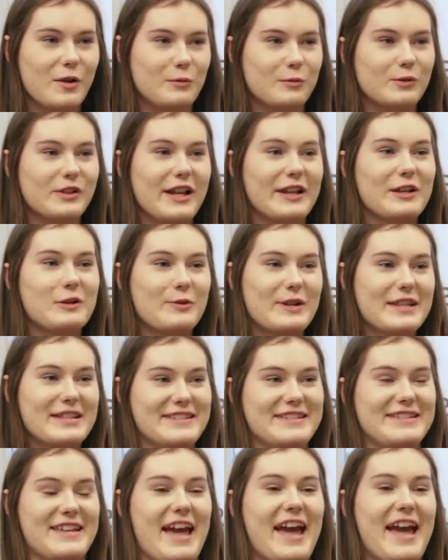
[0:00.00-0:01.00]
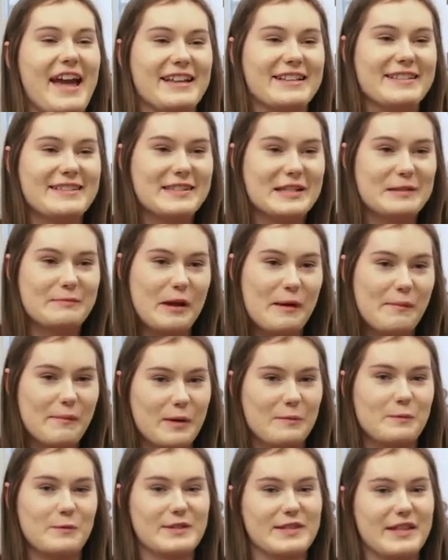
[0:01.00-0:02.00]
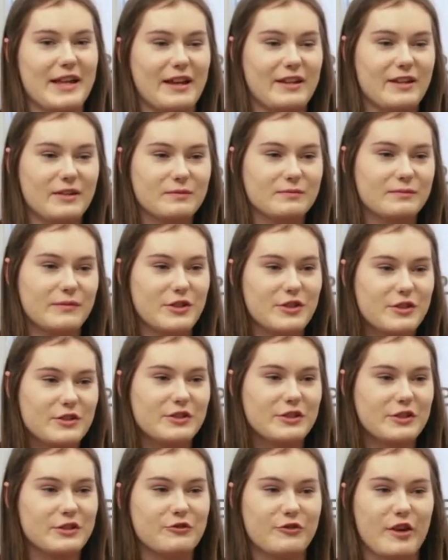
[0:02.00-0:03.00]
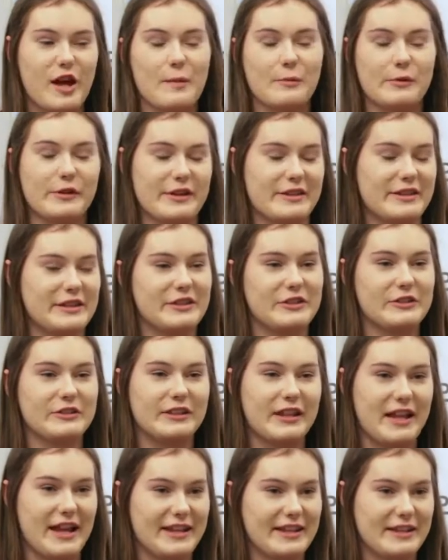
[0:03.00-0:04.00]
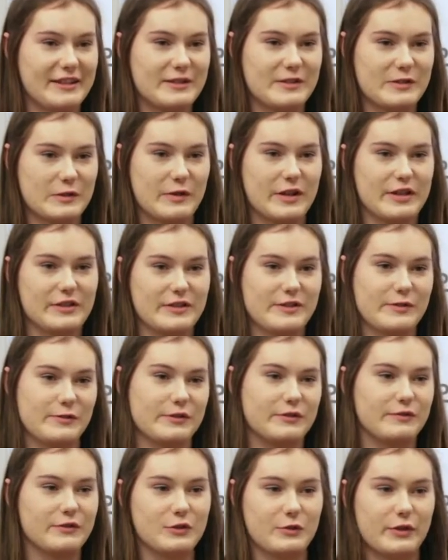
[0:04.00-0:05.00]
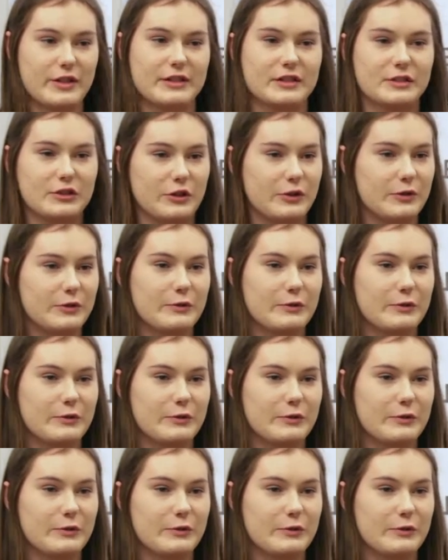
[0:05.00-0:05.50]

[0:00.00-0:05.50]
Well, I quit dance and my mum was like, you should do drama, I think you'd like it. So I just sort of joined a local